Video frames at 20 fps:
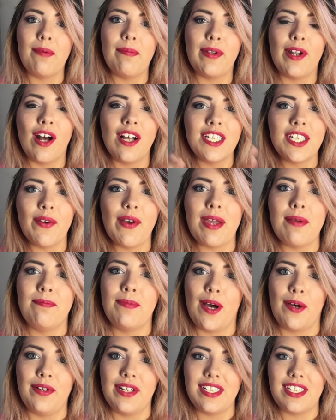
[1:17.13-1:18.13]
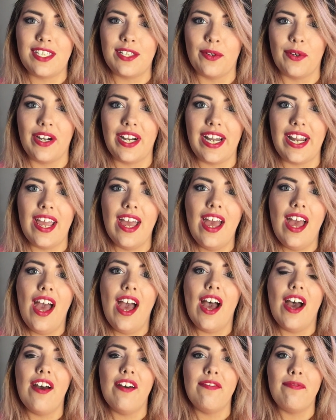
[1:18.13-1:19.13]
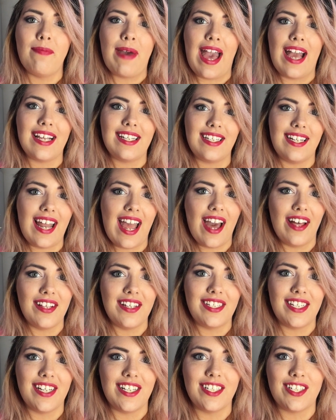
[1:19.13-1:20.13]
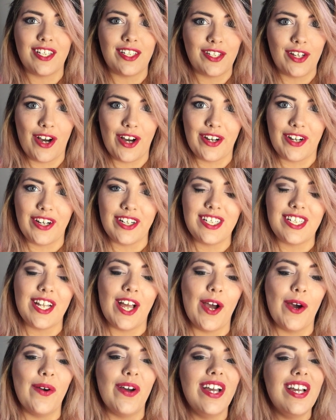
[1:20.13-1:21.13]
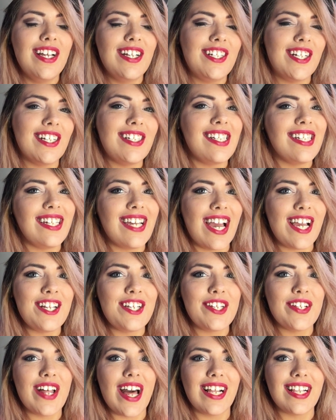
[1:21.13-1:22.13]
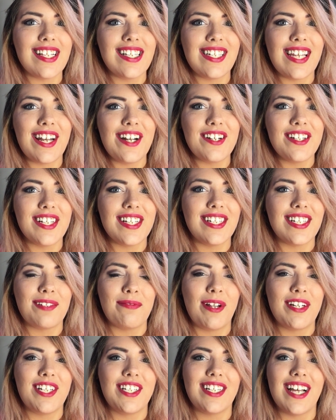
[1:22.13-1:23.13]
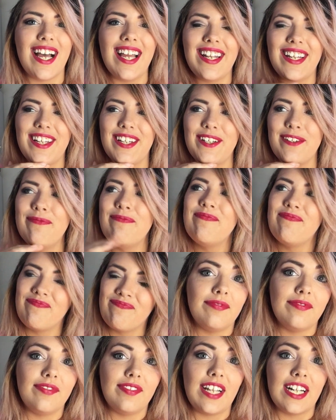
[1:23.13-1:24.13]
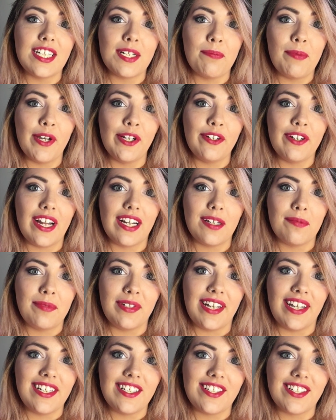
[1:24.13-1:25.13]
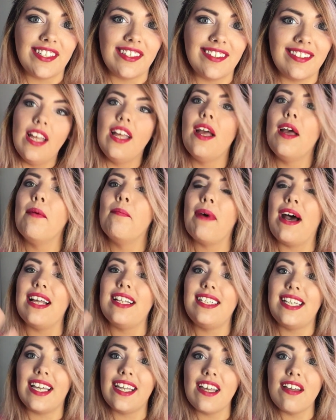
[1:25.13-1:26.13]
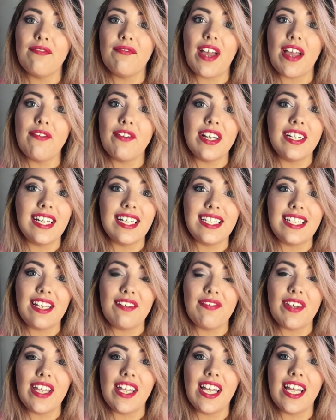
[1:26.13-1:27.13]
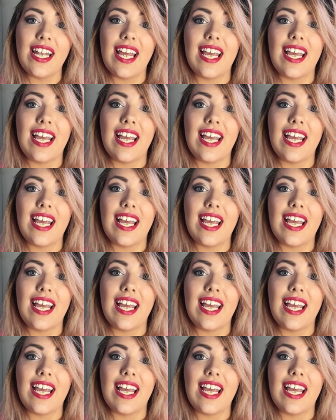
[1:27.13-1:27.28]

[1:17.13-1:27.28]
but also a bonus story of Max and Allison's daughter. So, just in case you like the Sandersons as much as I do, there's a book recommendation. My second favorite Disney villain